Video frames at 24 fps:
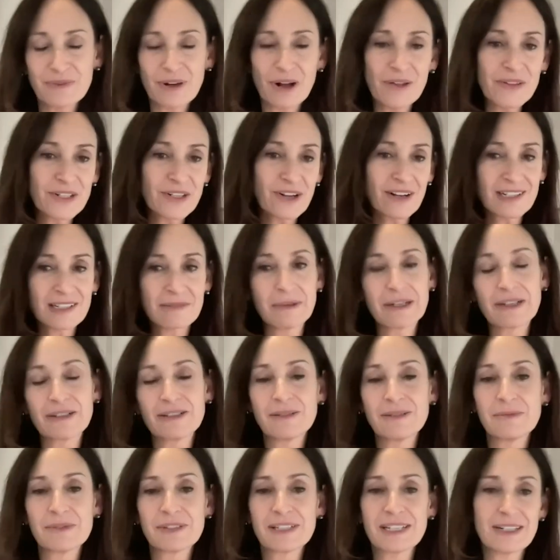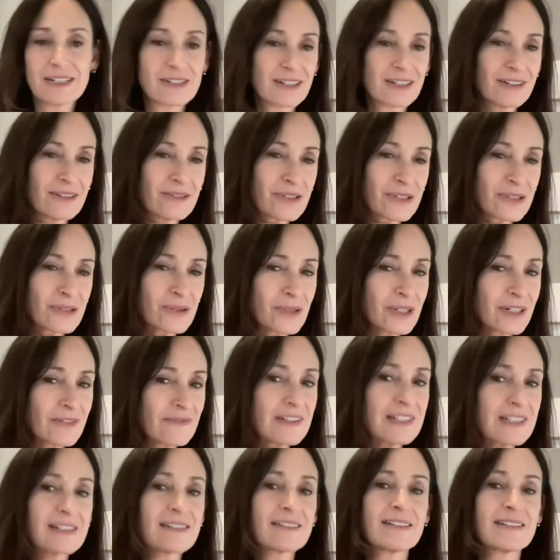all the talks about globalization, there's sort of
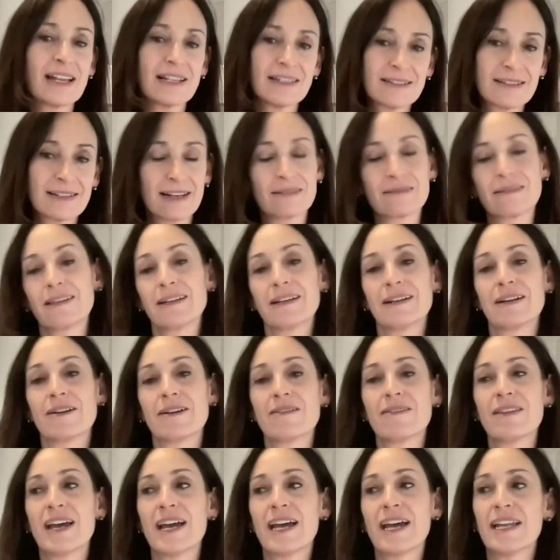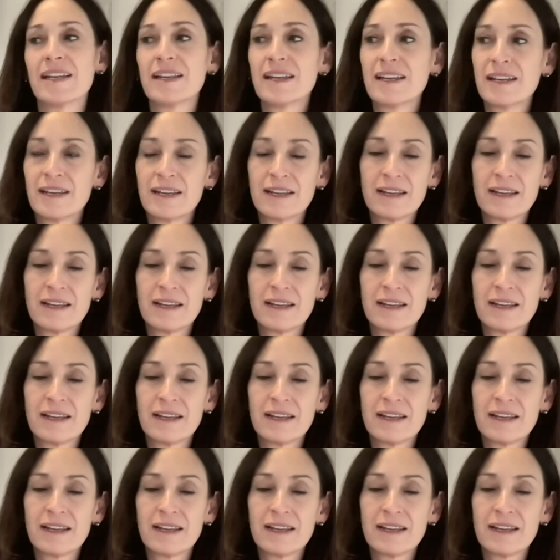this sense out there that